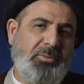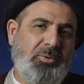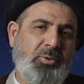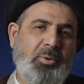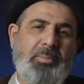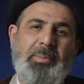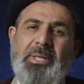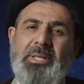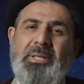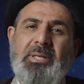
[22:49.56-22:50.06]

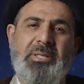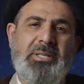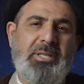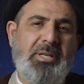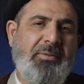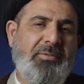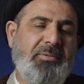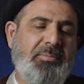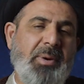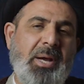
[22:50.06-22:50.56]
to be
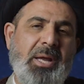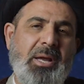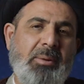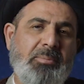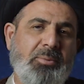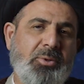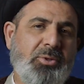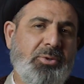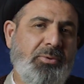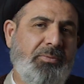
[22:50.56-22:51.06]
deceived by
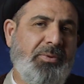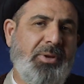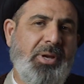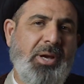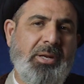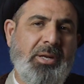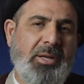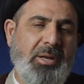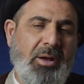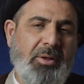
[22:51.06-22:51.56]
Abu
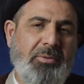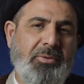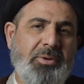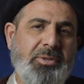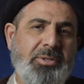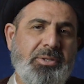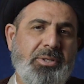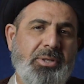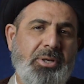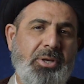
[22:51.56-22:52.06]
Sufyan and
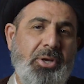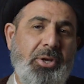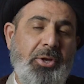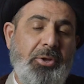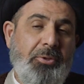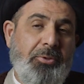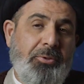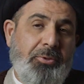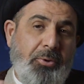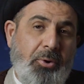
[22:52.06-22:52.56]
others.
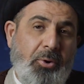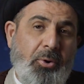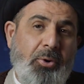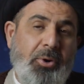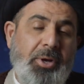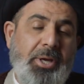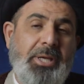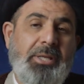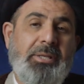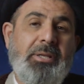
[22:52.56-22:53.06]
Though
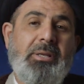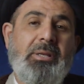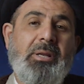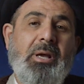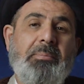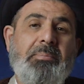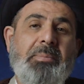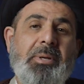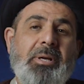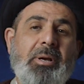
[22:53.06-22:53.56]
he did
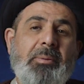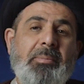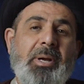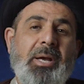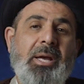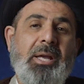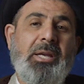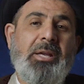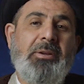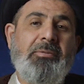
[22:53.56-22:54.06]
not become
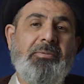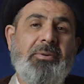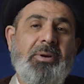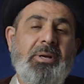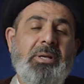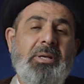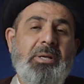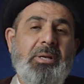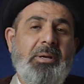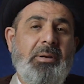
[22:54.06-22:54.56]

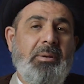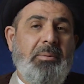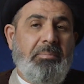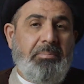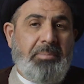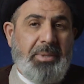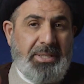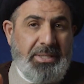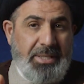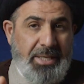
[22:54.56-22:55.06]
Khalifa,
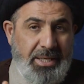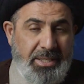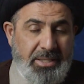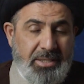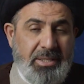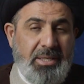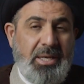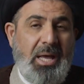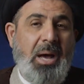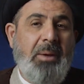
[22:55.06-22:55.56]
but
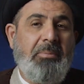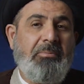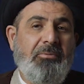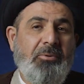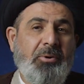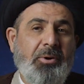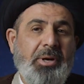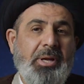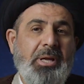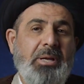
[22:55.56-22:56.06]
Islam
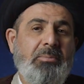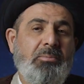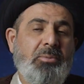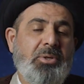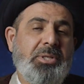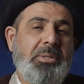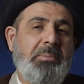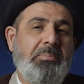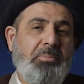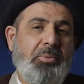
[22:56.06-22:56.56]
for him
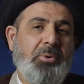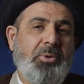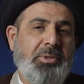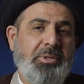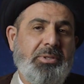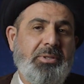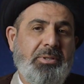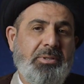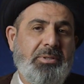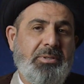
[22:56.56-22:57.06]
was
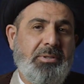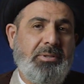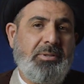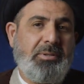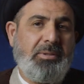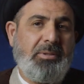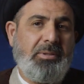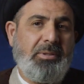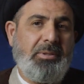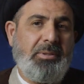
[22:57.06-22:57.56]
important.
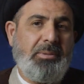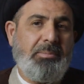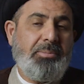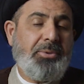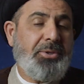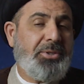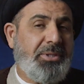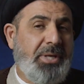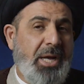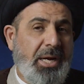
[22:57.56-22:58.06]

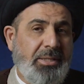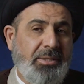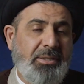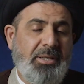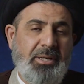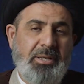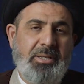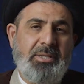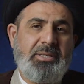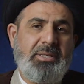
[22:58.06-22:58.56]

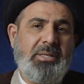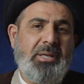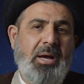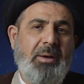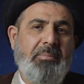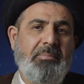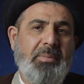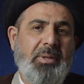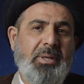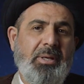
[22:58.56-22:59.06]
Protecting
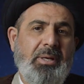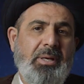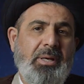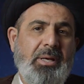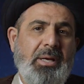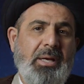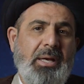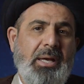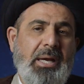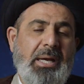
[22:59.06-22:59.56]
Islam
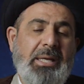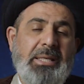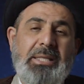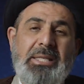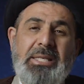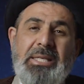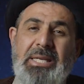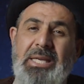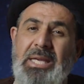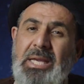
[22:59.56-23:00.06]

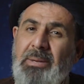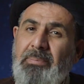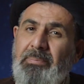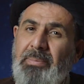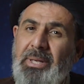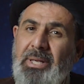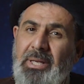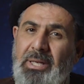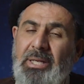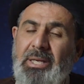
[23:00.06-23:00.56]
and
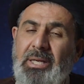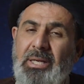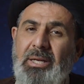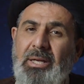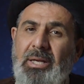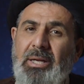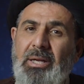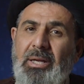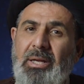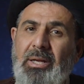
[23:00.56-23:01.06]
keeping
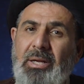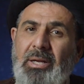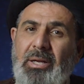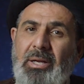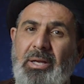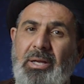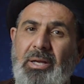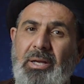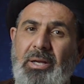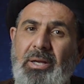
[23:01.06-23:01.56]

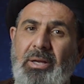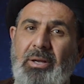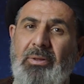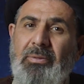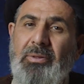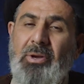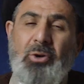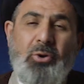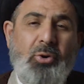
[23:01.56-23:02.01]
the